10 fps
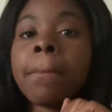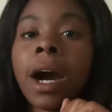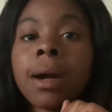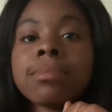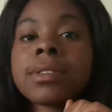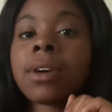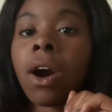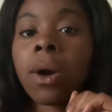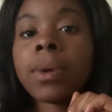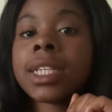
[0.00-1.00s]
mom's
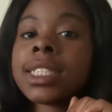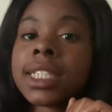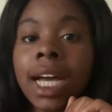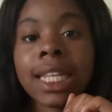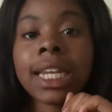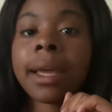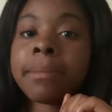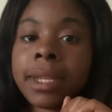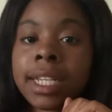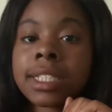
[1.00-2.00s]
always yelling
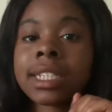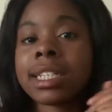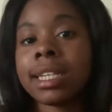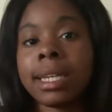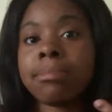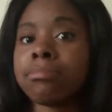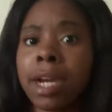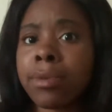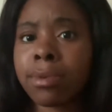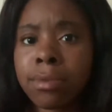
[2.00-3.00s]
at me to clean
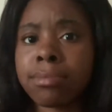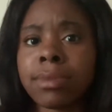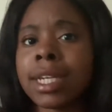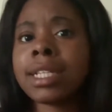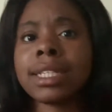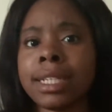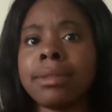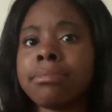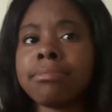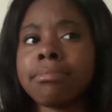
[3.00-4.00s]
my room and
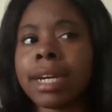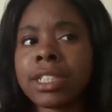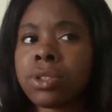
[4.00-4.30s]
clean my